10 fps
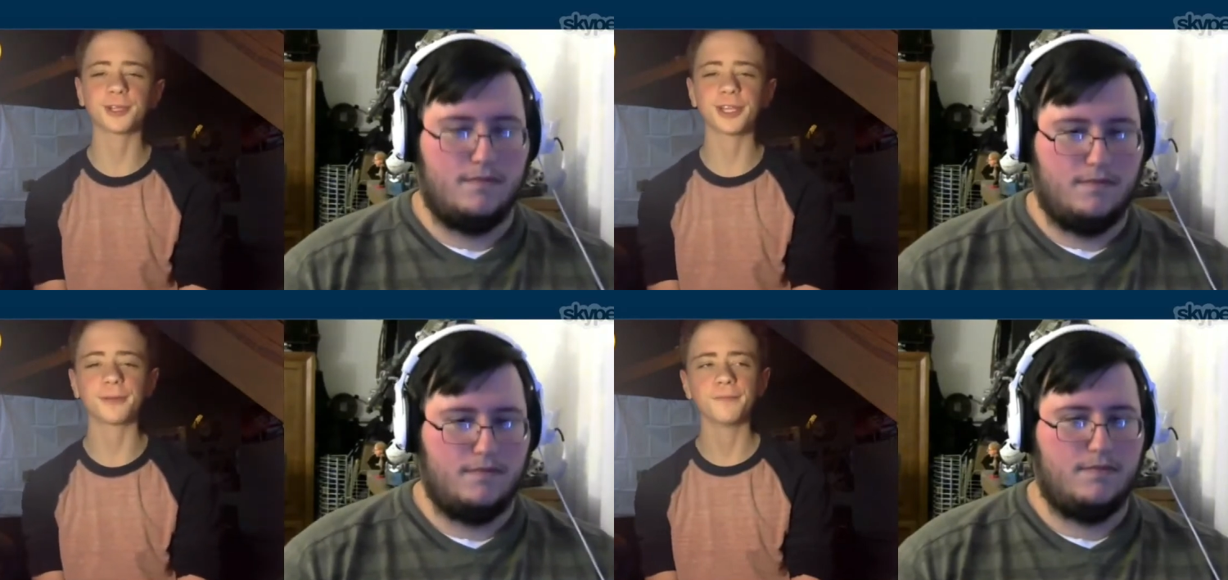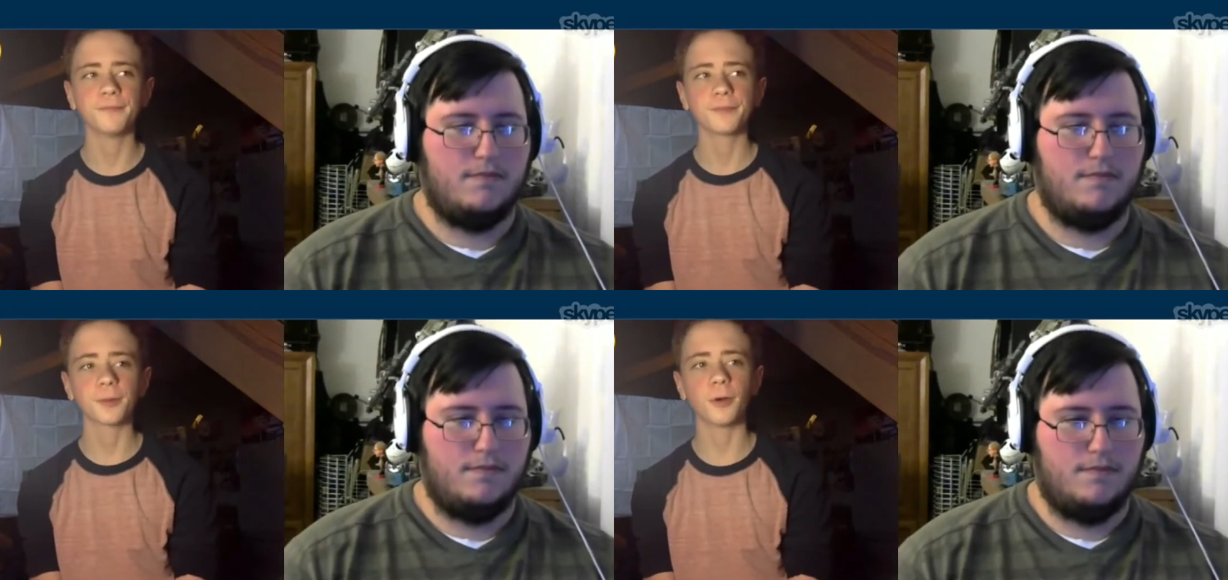Speaker 1: But like,
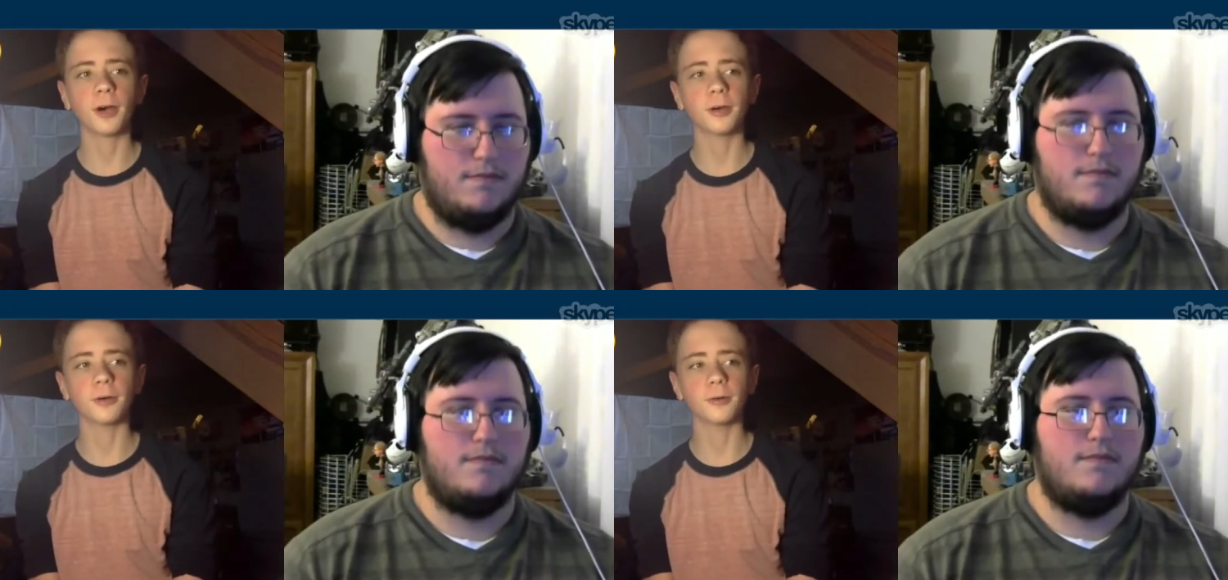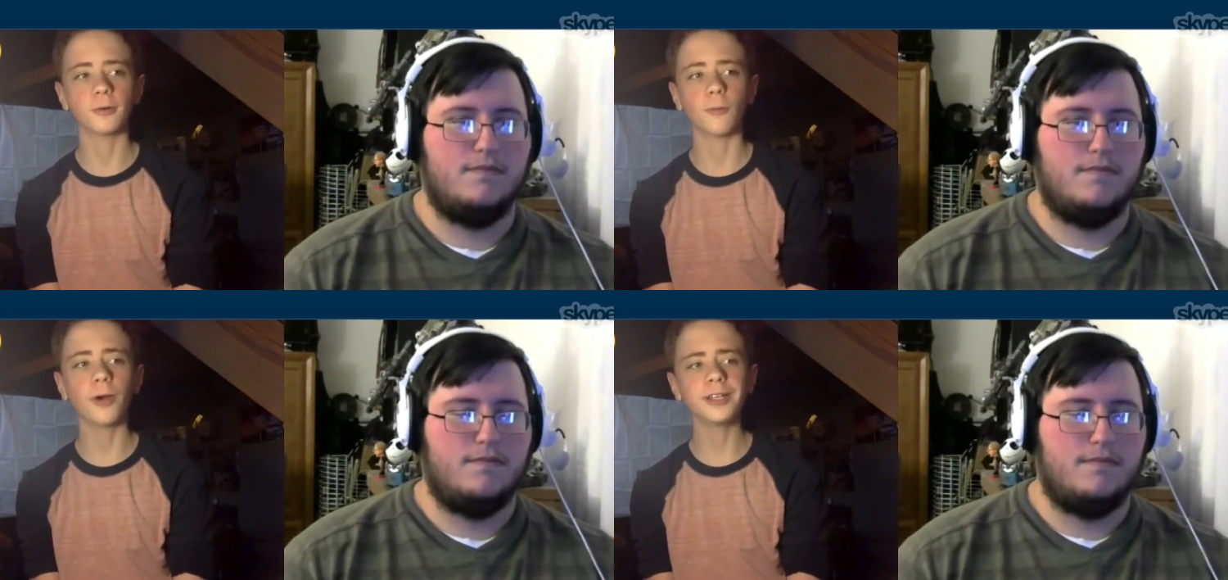uh,
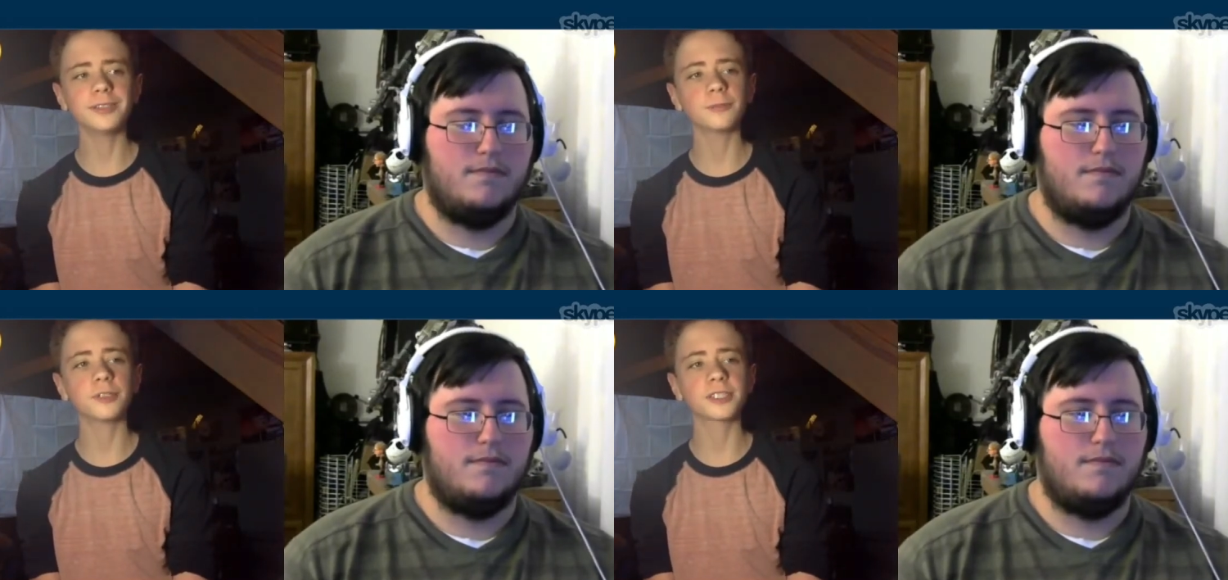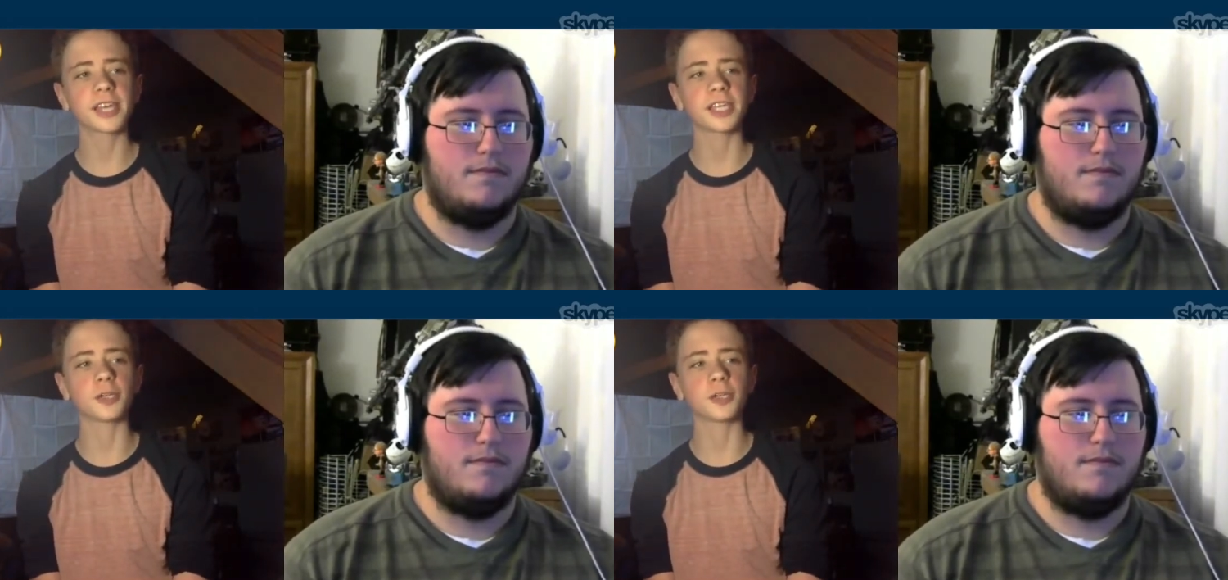what was like